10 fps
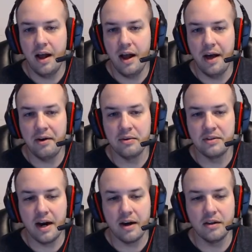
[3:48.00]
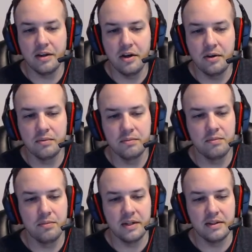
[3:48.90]
I don't entirely know,
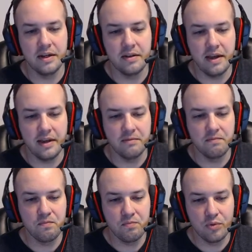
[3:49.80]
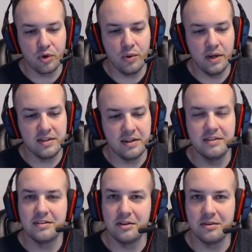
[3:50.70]
but they requested it,
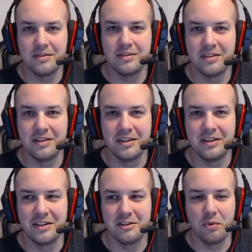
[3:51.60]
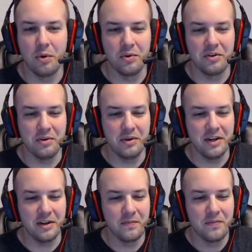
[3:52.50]
so that's what we're doing
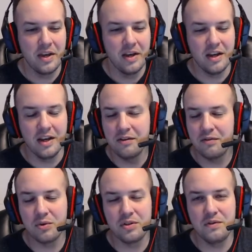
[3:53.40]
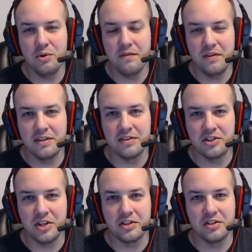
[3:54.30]
here. And of course, if you have any
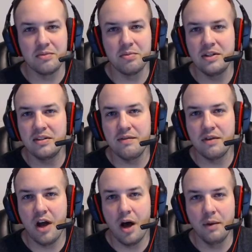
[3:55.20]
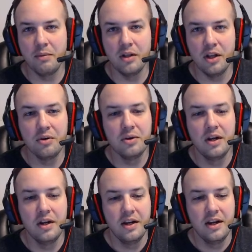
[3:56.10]
suggestions, please leave a comment below,
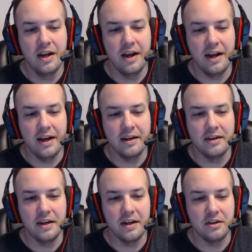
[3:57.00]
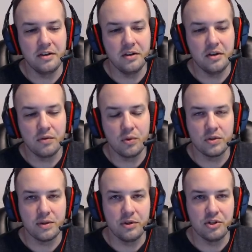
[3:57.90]
and course,
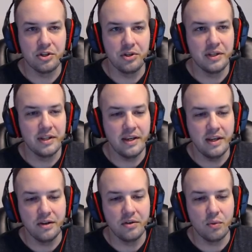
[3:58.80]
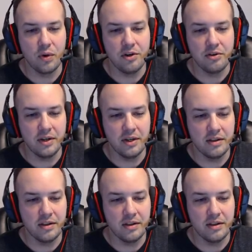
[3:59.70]
I'm going to show you at the end where you can get the